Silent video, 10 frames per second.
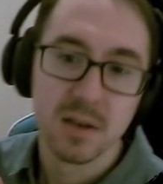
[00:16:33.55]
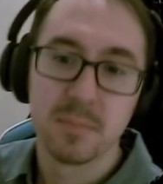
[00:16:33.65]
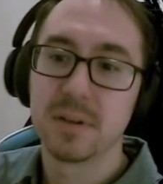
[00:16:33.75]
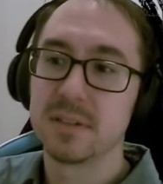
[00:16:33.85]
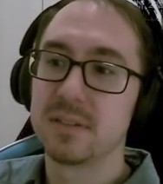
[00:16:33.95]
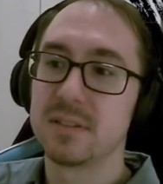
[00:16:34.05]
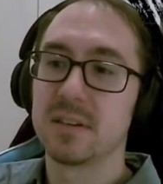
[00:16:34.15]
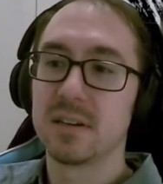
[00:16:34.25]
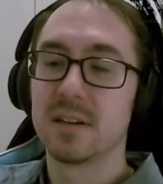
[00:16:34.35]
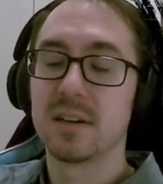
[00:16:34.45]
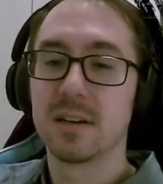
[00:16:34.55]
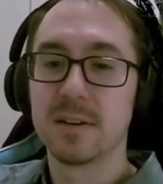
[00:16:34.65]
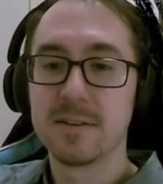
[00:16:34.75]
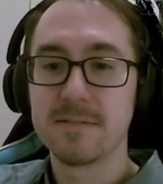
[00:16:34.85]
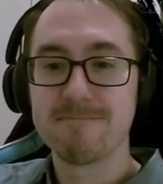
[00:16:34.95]
But
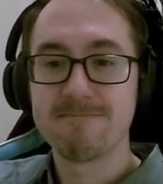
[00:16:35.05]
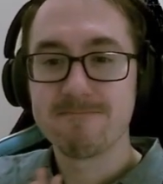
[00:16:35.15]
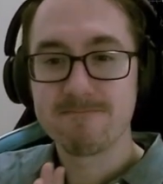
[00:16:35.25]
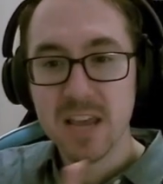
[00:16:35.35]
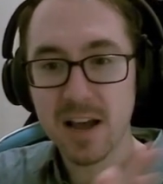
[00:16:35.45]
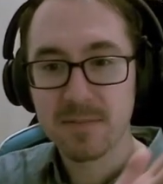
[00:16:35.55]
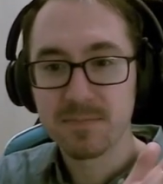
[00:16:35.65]
yeah,